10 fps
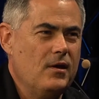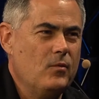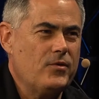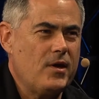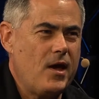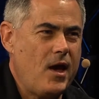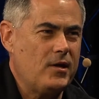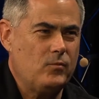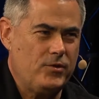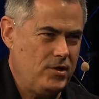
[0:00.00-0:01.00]
what they
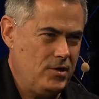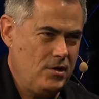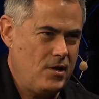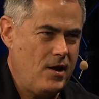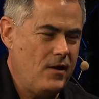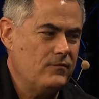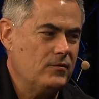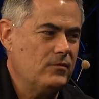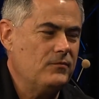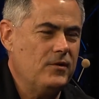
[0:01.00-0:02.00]
had and what they didn't have,
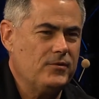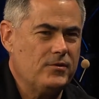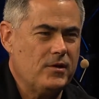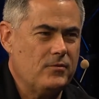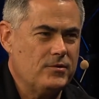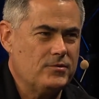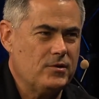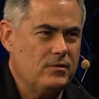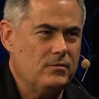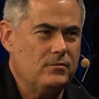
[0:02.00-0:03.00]
and we felt that there
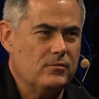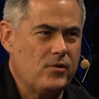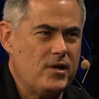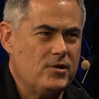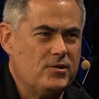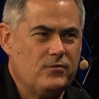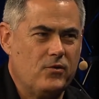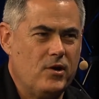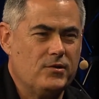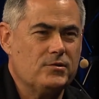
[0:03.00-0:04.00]
was a great niche
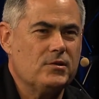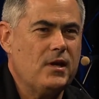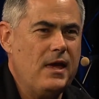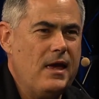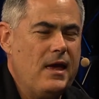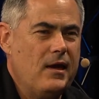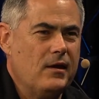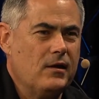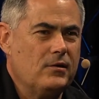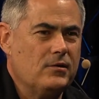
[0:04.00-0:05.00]
for us.
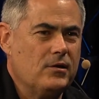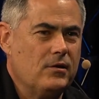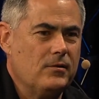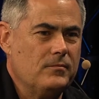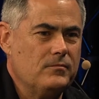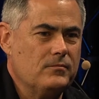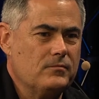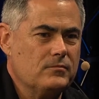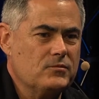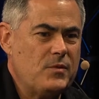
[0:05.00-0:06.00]
And
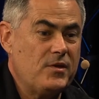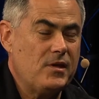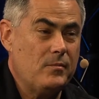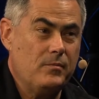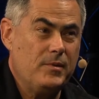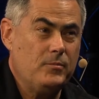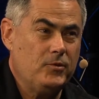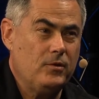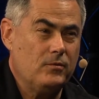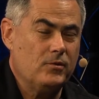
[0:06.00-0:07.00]
something that
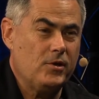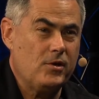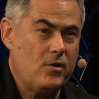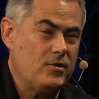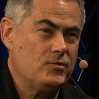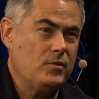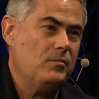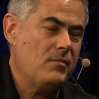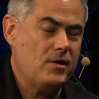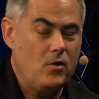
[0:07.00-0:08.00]
people don't really know is we
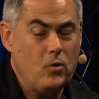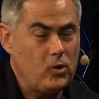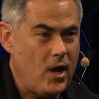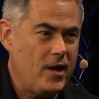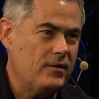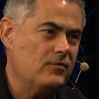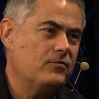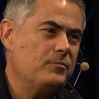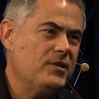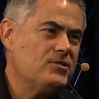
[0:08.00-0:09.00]
make a whole line
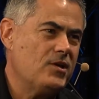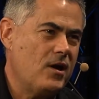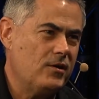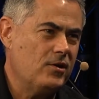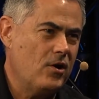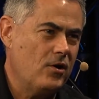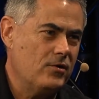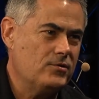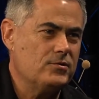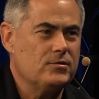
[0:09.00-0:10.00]
of PCIe
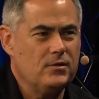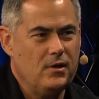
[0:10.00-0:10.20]
cards